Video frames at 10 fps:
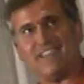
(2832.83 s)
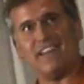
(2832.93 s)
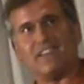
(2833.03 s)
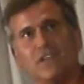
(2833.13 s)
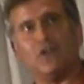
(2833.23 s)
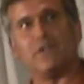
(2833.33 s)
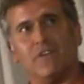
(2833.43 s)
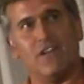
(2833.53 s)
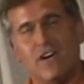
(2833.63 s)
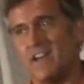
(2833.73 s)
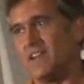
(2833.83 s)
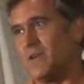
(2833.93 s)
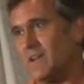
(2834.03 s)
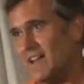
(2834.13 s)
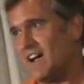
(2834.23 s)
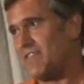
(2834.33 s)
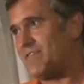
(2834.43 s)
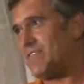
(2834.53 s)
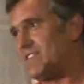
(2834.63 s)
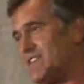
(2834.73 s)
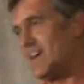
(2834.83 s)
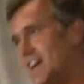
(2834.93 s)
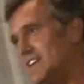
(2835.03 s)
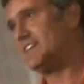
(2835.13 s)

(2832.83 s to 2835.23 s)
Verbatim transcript: lighten the load of a long and lonely life. It's all right.